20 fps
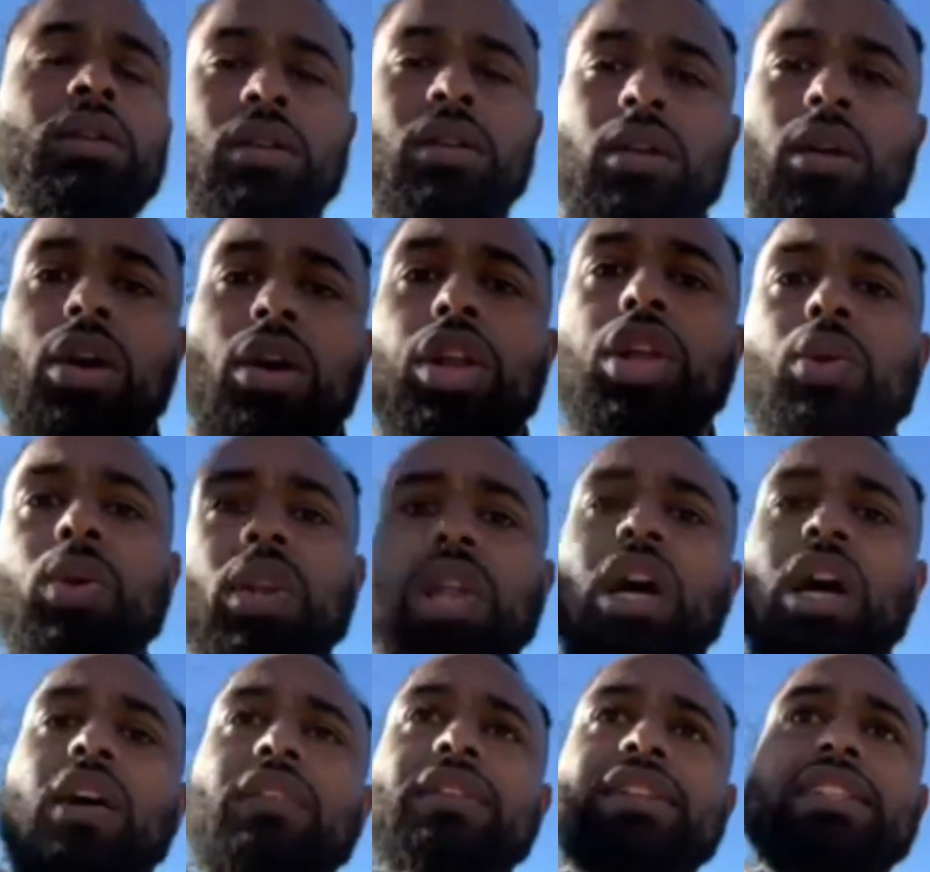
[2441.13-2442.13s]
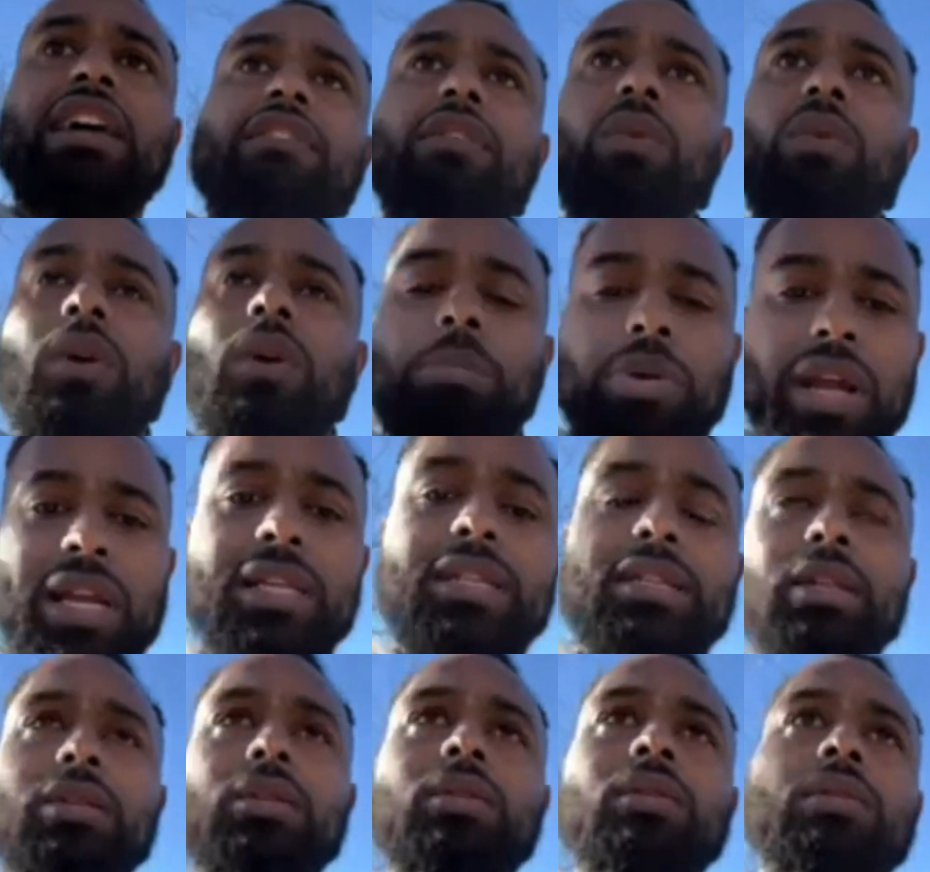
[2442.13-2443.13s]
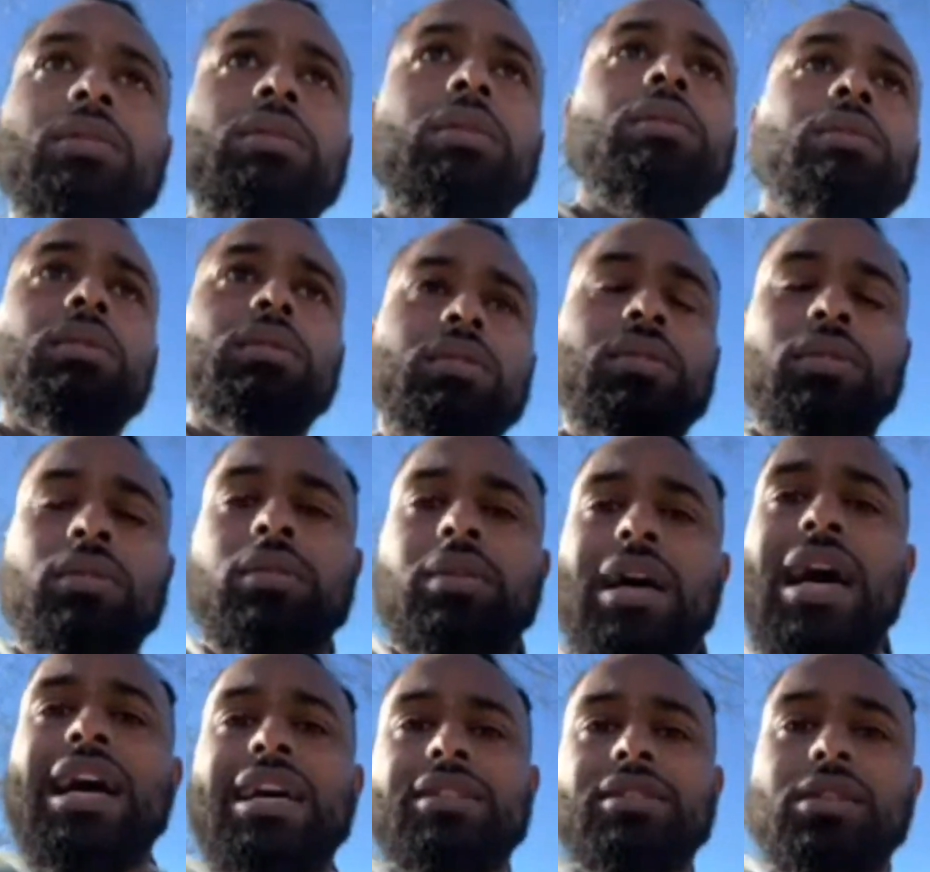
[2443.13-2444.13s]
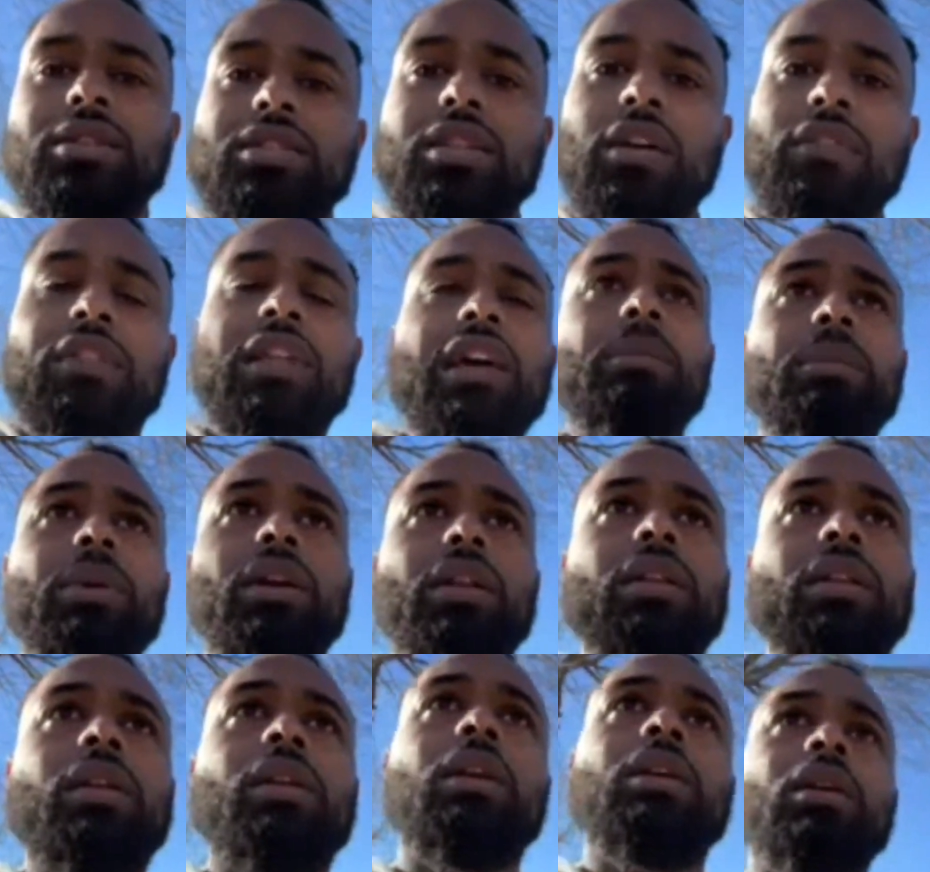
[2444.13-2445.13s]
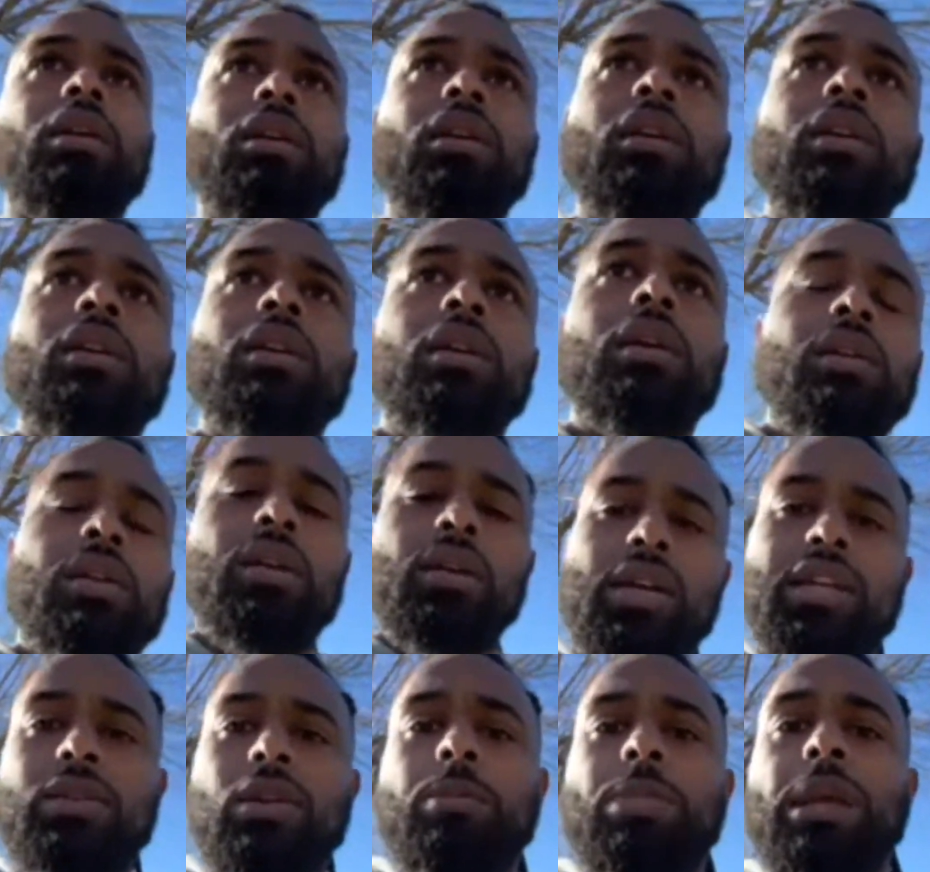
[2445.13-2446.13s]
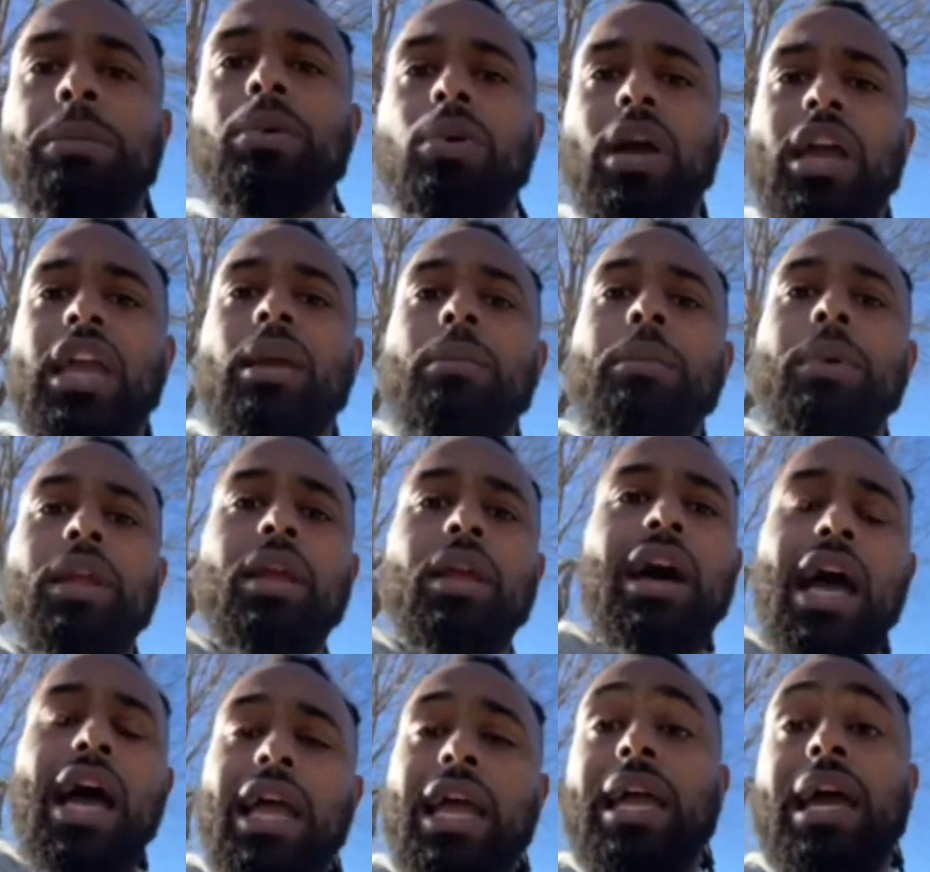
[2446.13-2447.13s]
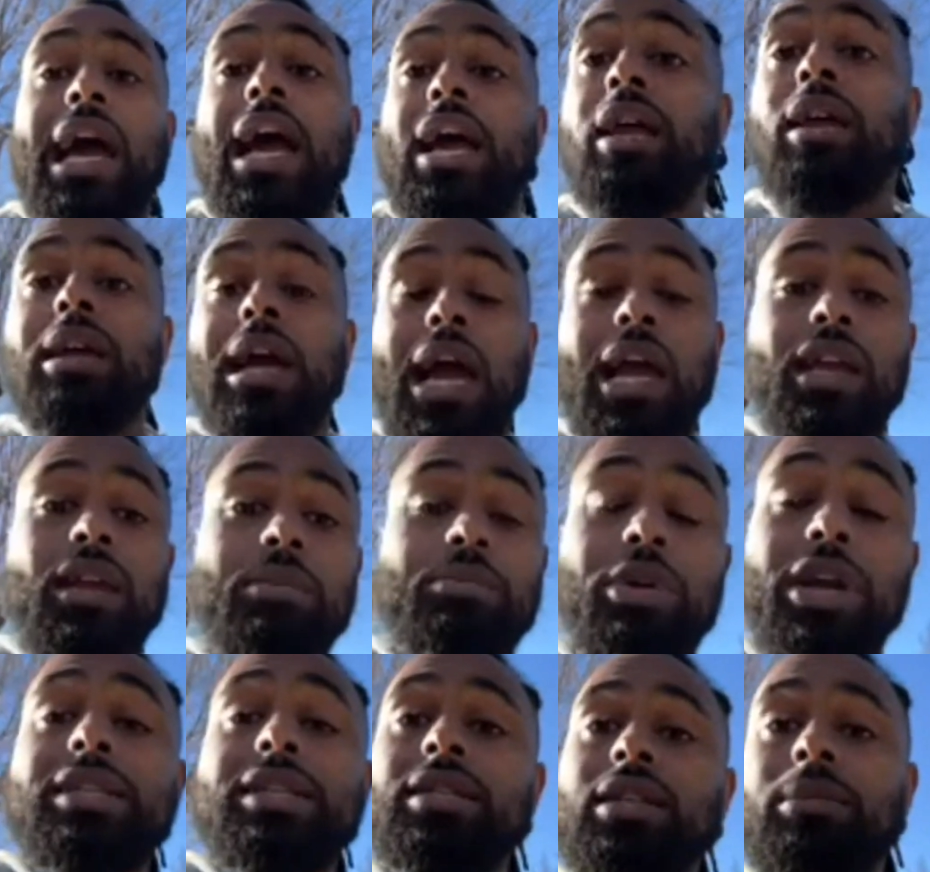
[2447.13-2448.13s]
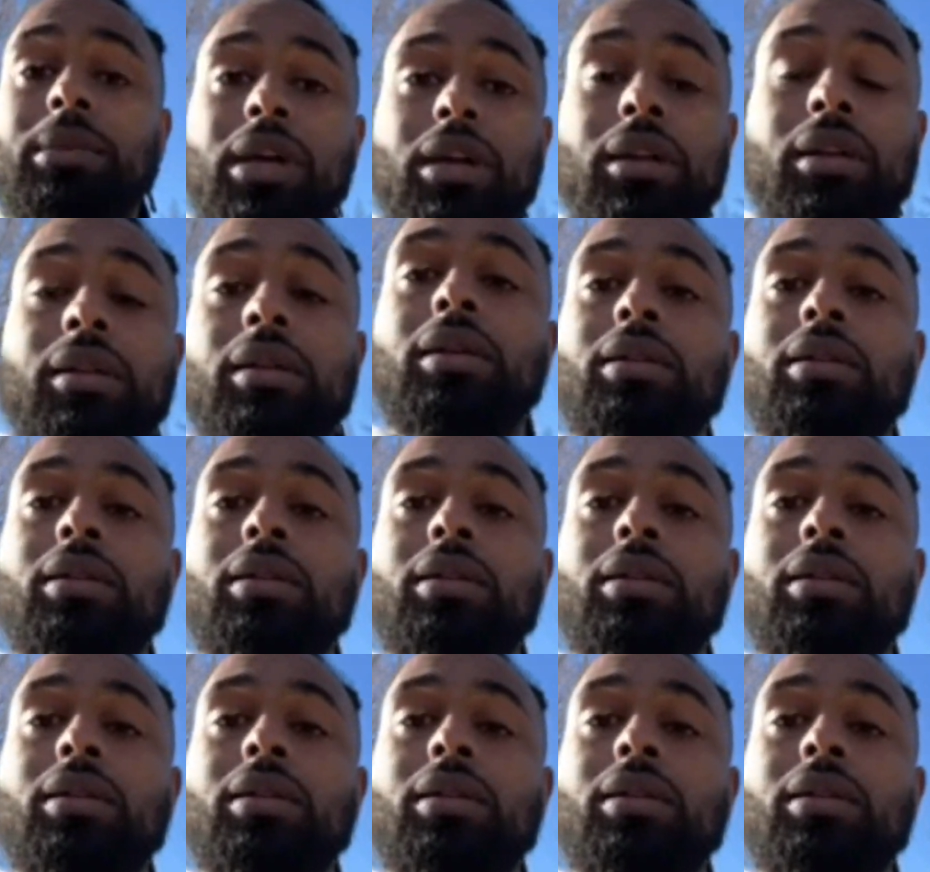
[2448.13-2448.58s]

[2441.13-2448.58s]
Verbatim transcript: Or are you loved? Does everyone praise you? Ask yourself that, man. Because when people hate me, I, I, I embrace it, man.